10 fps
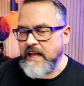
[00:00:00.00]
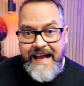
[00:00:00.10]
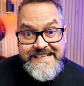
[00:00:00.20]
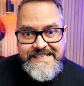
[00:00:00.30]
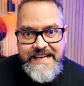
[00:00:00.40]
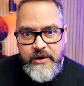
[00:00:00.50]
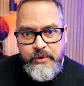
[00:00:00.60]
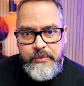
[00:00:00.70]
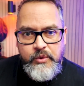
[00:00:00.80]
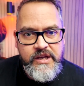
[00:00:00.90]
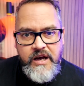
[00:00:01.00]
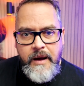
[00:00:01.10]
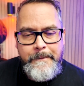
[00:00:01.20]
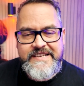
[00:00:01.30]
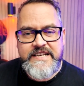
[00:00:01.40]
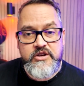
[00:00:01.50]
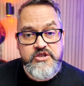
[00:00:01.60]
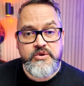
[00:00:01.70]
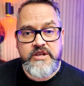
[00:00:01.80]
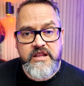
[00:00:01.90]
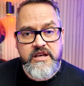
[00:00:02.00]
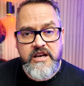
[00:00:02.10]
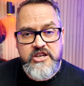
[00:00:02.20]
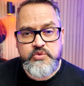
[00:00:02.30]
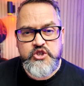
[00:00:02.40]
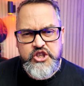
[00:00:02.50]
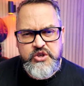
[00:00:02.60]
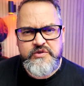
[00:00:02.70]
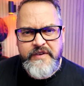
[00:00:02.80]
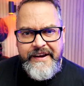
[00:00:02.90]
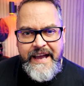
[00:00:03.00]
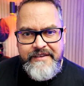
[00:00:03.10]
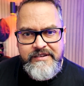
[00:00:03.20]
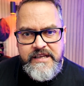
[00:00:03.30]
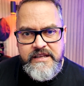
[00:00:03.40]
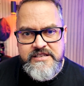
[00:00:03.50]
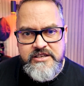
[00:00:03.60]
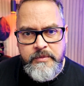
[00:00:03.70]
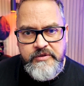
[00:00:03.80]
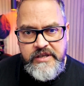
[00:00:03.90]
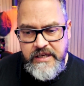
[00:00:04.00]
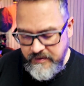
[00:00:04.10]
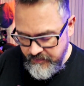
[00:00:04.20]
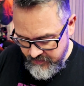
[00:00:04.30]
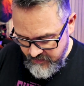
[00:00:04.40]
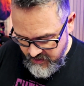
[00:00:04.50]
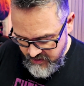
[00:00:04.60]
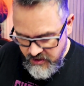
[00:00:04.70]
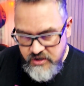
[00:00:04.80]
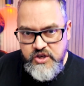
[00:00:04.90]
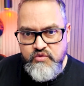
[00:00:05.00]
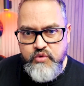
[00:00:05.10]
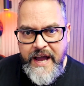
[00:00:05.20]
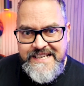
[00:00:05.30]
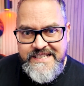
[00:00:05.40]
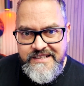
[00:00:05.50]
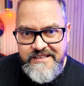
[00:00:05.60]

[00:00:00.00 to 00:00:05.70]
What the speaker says: As it's Halloween, we can't miss out 2 of the other colours which are used very heavily at this time of year. So red.